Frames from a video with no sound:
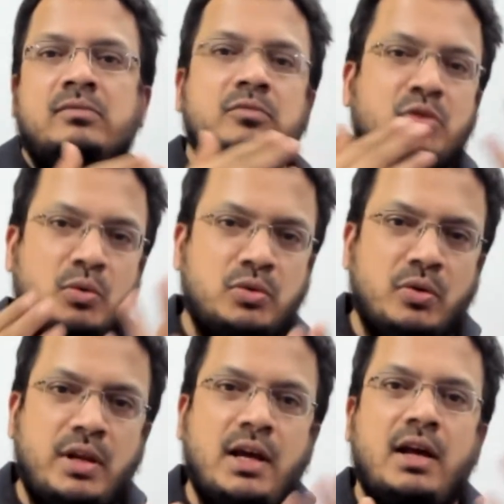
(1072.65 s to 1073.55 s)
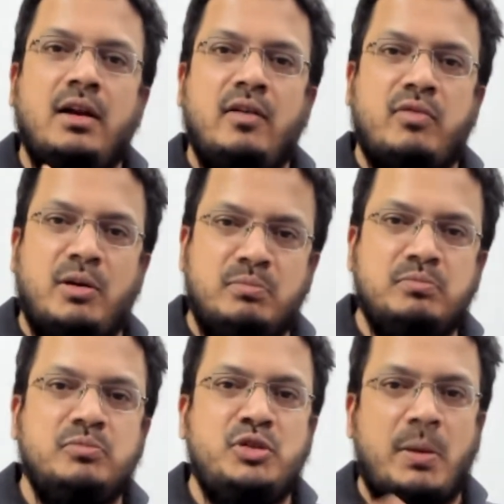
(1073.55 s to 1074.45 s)
South Korea learned from
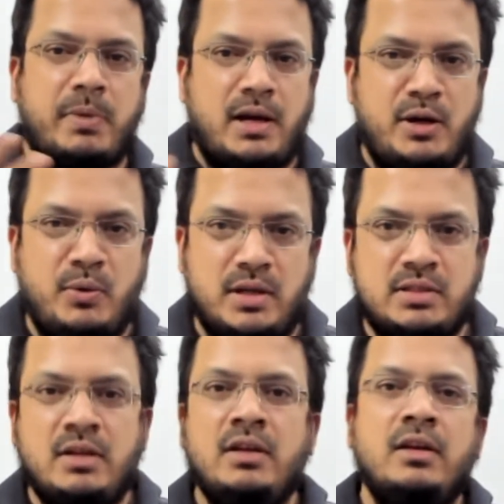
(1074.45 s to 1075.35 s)
Japan and US,